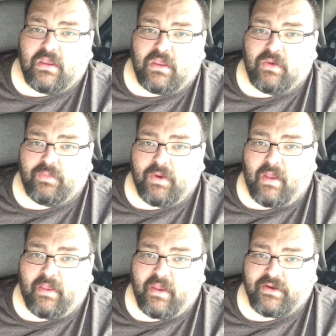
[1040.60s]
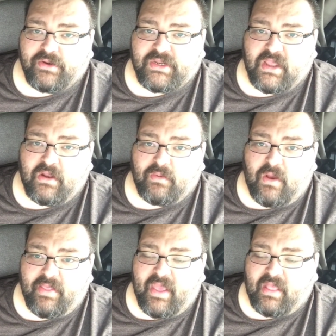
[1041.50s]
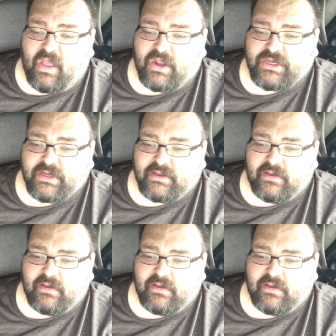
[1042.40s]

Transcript: you probably understand why that logic